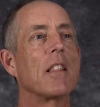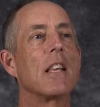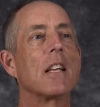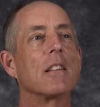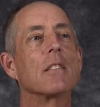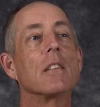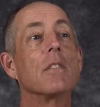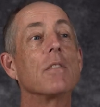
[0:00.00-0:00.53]
I
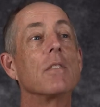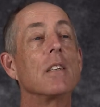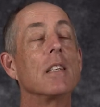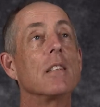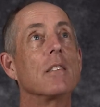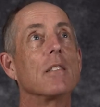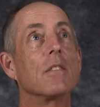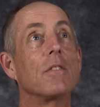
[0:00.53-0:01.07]
think,
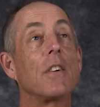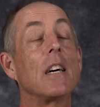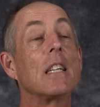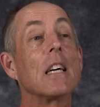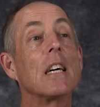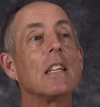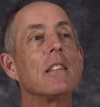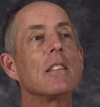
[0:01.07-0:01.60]
is
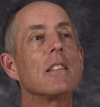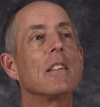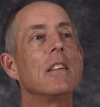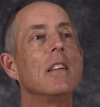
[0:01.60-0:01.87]
finite,